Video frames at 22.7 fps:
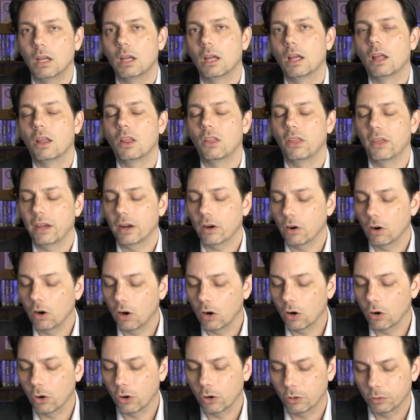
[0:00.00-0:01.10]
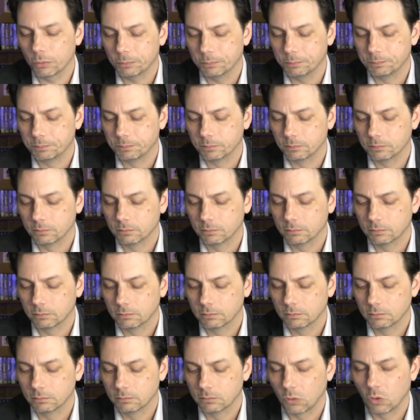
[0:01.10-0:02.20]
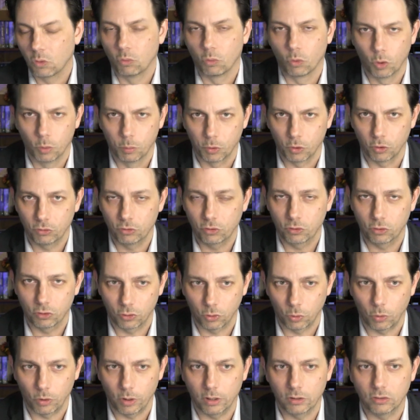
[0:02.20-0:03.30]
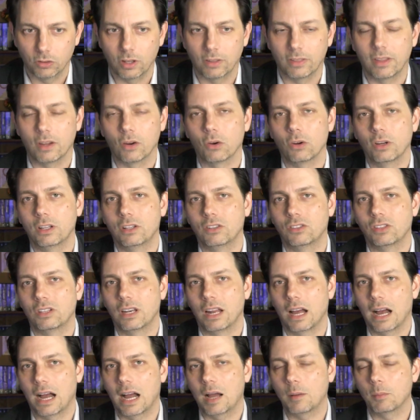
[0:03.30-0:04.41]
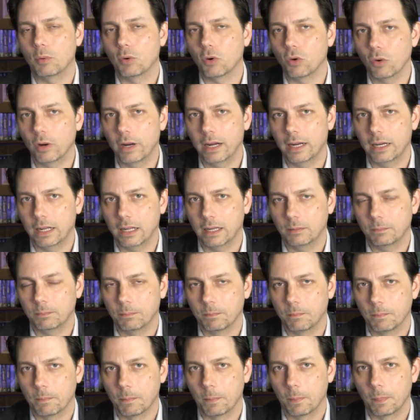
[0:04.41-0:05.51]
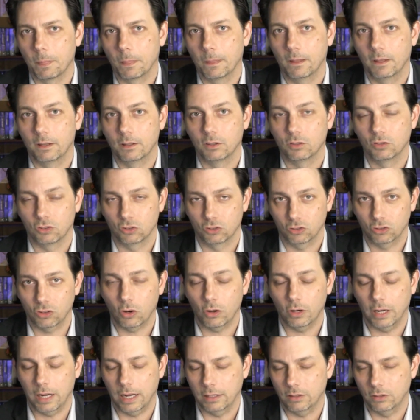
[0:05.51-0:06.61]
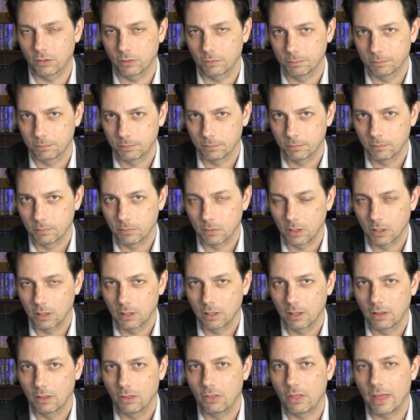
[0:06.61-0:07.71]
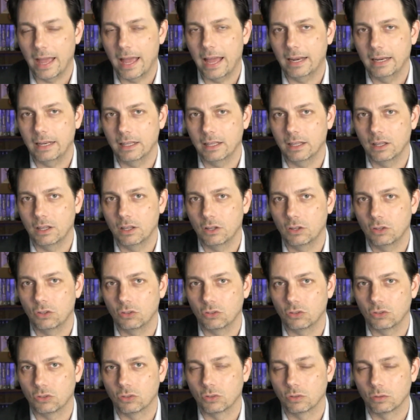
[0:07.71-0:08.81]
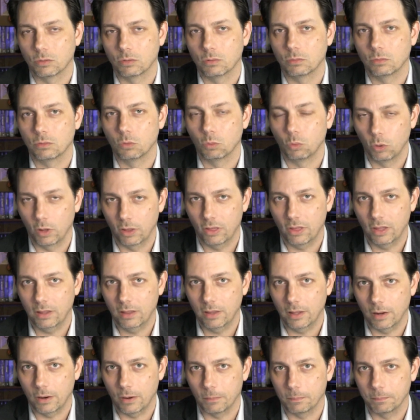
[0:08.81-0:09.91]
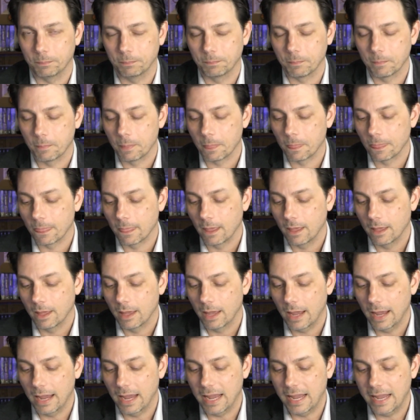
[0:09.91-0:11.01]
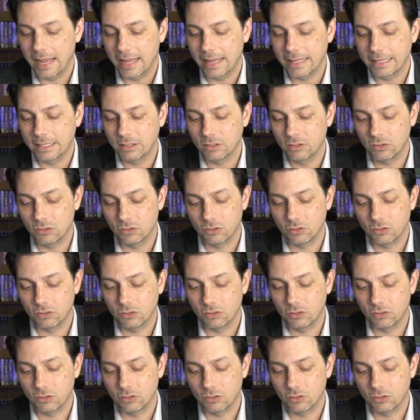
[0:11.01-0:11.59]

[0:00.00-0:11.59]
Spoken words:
There are rumors and stories that there is an operating Stargate that is within there. And